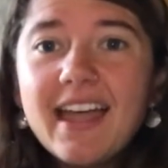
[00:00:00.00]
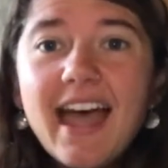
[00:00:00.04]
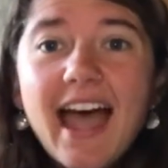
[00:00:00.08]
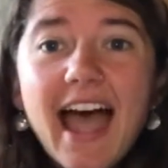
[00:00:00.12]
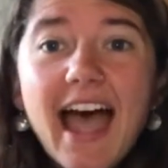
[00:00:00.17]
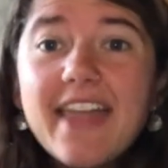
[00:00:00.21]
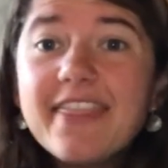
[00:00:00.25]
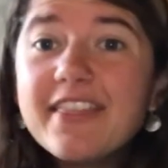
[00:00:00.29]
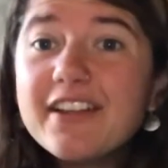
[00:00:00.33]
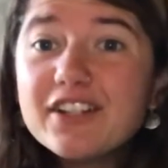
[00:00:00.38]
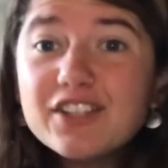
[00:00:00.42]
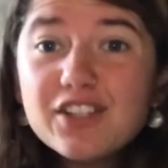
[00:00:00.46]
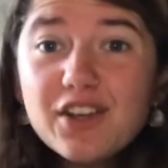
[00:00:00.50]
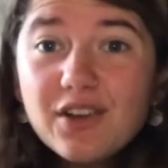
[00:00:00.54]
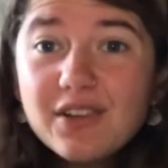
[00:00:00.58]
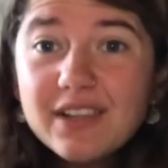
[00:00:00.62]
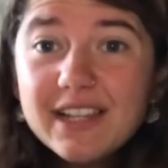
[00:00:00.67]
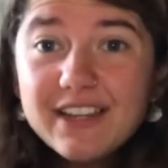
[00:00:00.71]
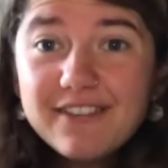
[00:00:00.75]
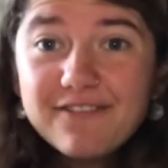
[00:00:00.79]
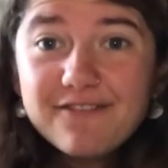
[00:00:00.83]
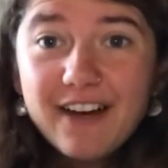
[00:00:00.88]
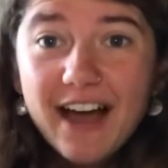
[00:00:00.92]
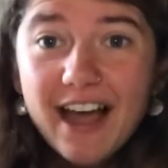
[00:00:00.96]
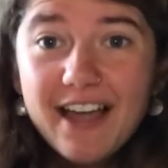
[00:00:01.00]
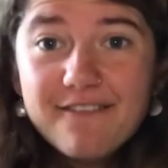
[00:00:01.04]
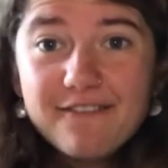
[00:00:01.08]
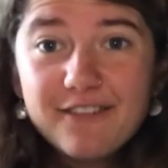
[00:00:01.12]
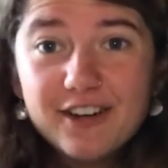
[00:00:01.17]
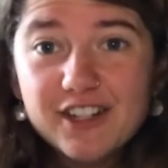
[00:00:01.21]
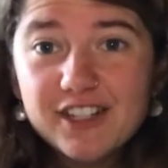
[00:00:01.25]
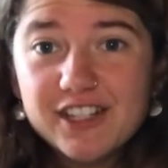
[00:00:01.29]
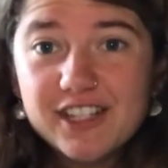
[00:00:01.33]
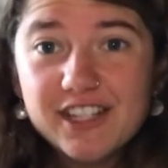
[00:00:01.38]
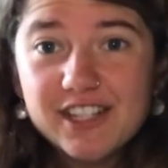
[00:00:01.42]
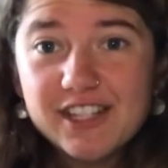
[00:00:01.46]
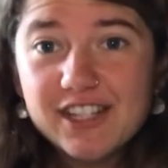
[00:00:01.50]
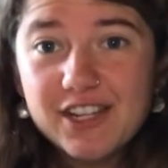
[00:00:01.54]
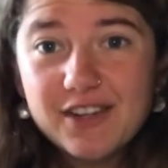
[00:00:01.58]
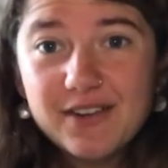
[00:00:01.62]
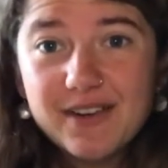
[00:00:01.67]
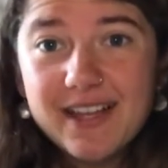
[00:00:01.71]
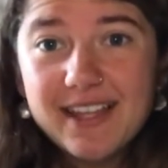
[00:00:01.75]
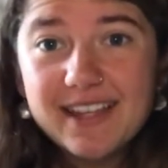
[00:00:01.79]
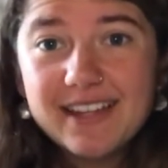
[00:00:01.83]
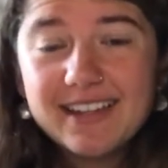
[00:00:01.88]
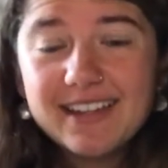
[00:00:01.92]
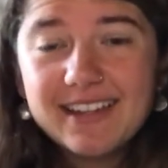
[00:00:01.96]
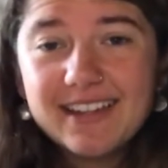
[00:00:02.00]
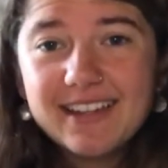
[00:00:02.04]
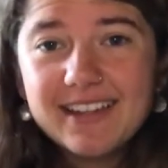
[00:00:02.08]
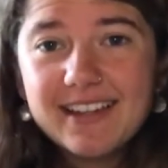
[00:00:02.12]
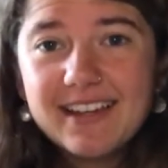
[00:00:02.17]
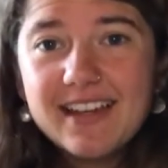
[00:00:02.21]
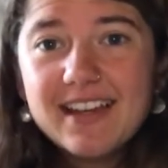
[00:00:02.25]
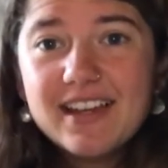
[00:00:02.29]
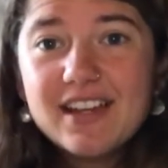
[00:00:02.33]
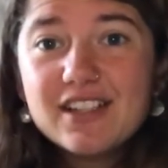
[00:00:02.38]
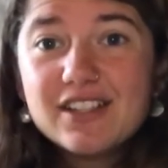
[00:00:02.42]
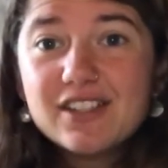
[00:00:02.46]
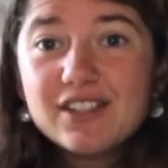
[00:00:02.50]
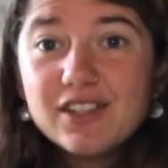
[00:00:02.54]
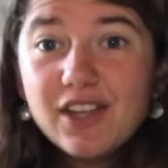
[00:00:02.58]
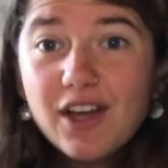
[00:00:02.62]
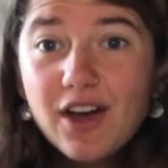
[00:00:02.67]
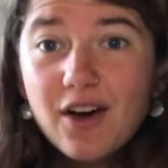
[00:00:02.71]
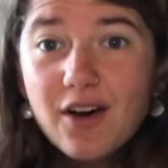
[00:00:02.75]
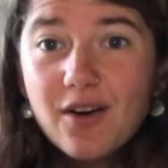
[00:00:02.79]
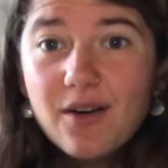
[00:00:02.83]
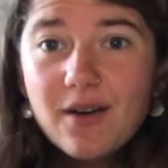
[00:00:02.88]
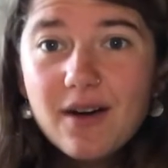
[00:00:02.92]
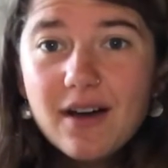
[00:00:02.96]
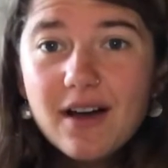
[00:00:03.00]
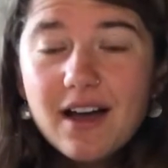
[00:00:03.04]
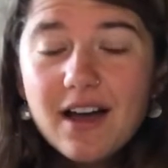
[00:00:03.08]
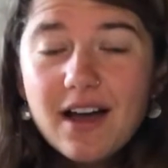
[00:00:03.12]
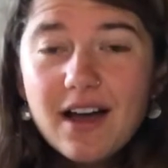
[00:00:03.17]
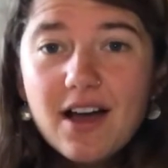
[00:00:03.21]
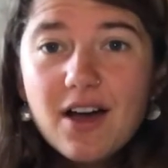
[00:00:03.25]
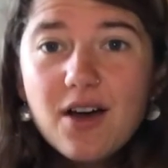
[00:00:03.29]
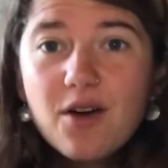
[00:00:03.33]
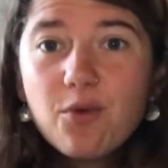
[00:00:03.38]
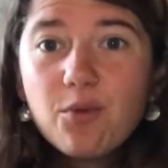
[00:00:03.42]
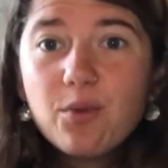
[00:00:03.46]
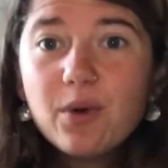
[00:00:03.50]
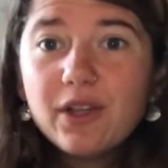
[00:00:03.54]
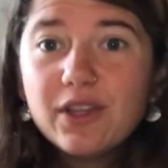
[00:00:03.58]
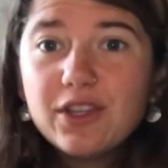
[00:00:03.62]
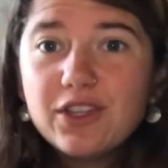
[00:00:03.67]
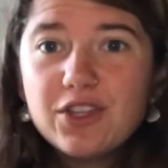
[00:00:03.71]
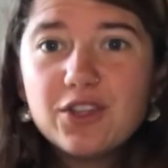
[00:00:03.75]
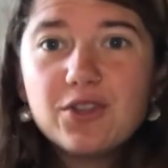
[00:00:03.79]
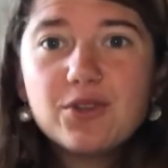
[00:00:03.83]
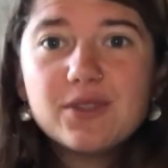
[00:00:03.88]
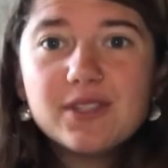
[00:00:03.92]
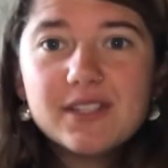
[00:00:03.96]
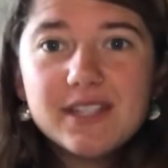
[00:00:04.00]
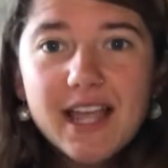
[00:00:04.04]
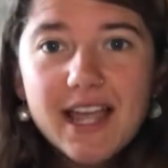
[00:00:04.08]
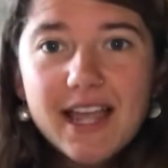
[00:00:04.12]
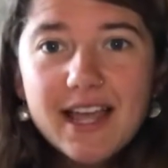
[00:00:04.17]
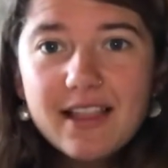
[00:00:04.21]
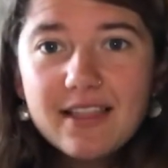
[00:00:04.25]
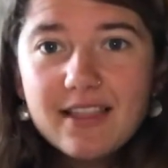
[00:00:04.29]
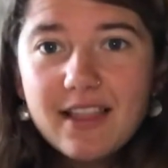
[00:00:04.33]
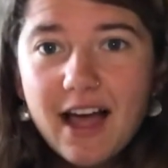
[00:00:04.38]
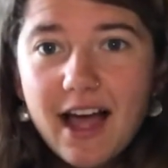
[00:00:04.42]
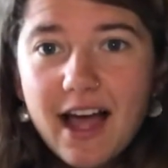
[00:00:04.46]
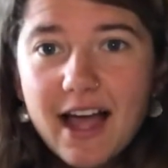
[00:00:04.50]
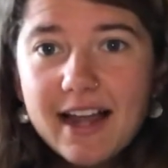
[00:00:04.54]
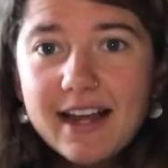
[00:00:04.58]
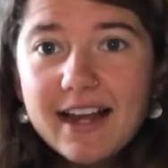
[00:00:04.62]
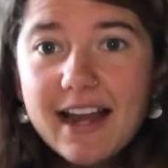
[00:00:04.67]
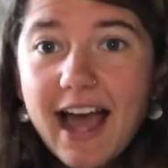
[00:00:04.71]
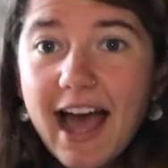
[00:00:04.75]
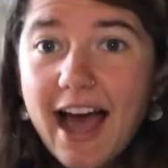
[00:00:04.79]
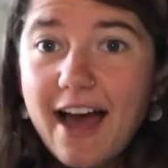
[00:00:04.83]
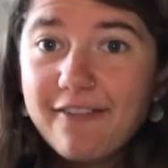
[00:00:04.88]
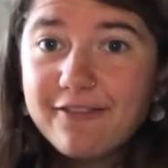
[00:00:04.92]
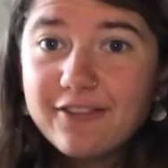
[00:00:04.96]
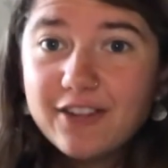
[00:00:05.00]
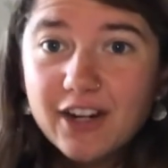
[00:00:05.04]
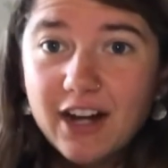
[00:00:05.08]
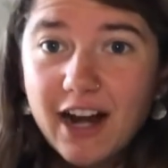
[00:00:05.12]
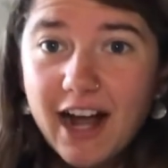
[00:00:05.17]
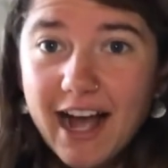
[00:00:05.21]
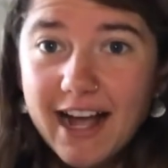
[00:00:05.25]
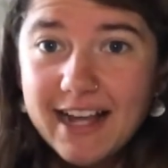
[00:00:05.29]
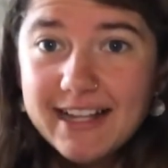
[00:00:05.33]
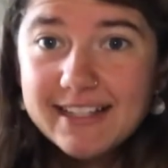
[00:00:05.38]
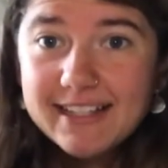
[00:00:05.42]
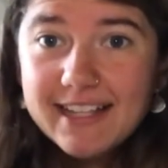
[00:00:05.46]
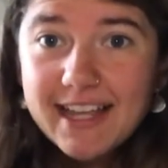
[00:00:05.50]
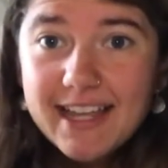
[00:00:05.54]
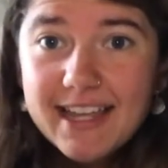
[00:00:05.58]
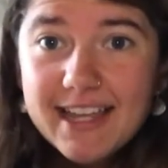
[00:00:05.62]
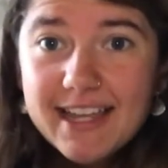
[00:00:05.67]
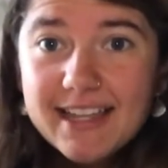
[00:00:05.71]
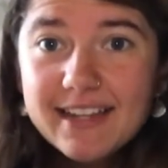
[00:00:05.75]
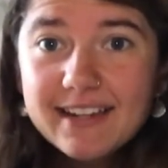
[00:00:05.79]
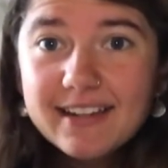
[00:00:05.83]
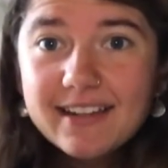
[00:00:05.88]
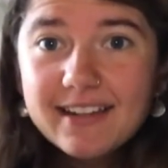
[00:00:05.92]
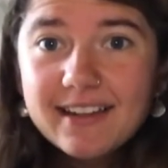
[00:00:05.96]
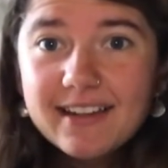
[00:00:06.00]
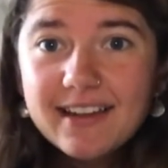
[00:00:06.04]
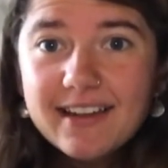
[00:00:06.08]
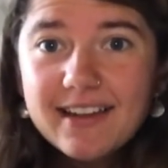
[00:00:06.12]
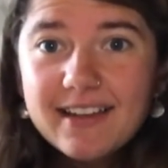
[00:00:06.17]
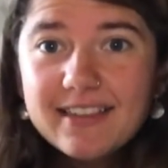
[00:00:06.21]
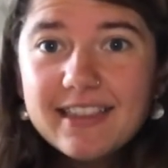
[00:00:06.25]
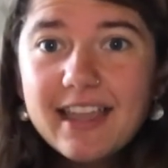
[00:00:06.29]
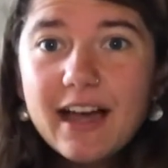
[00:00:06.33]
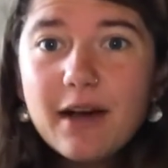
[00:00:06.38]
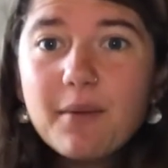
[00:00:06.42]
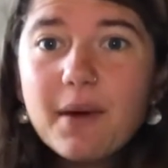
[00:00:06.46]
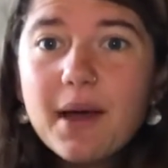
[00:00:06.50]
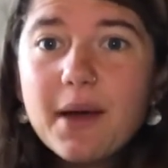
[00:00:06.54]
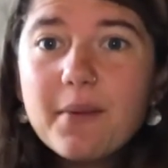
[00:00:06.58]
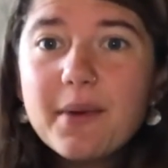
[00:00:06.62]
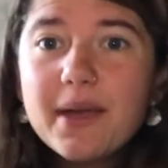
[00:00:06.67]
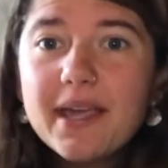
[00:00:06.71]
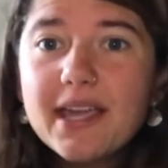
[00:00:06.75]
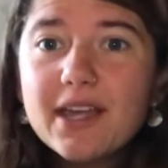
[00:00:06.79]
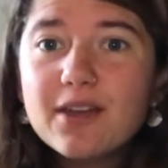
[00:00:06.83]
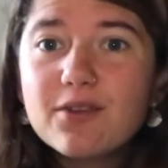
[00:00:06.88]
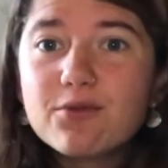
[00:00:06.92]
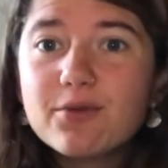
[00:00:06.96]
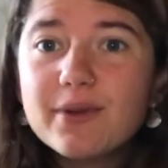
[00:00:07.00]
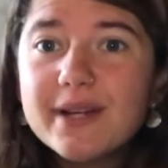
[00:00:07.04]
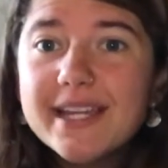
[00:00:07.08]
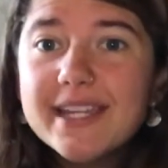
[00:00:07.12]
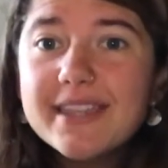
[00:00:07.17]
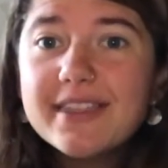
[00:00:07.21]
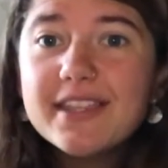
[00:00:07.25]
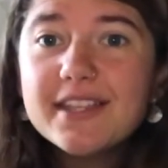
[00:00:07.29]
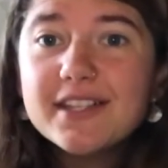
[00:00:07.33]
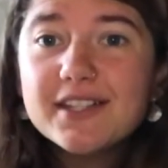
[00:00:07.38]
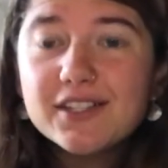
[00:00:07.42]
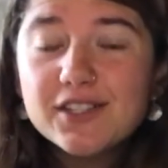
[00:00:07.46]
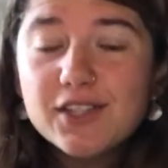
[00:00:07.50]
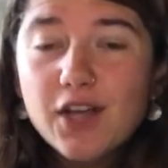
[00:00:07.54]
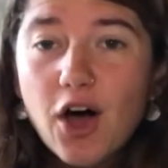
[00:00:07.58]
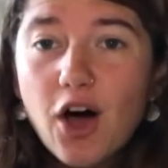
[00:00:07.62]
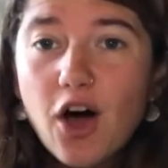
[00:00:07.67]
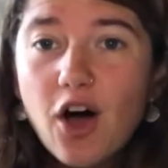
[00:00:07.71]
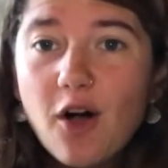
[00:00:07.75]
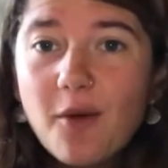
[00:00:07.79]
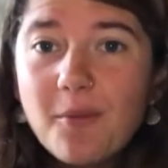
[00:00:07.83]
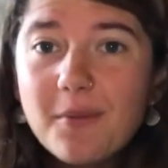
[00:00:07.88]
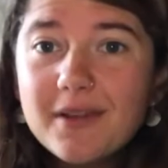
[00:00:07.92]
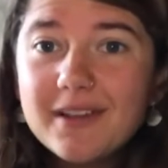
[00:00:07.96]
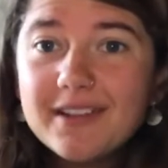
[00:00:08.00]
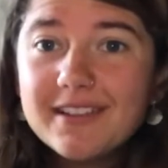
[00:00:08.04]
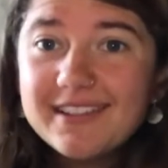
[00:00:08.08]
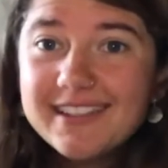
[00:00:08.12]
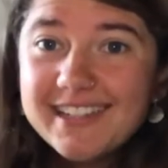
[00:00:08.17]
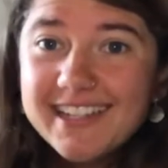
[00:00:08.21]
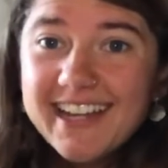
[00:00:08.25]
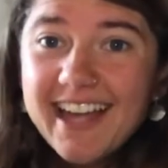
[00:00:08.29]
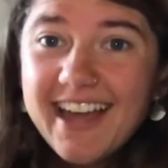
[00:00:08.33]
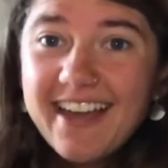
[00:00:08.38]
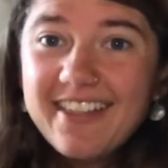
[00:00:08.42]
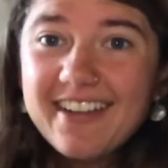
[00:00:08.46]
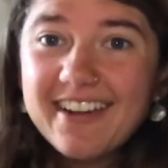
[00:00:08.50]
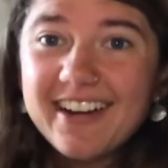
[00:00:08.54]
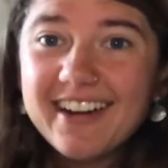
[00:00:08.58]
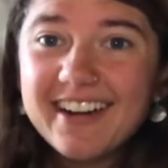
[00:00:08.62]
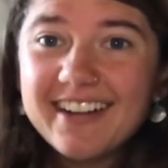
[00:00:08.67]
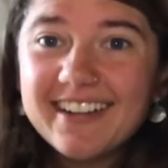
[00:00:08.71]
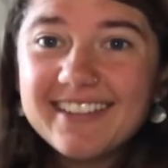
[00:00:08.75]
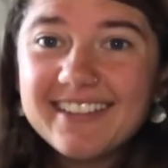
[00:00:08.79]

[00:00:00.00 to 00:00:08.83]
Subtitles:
and there's only 5 verses to it. So, will you say a line after I say it? That way we can read the psalm together.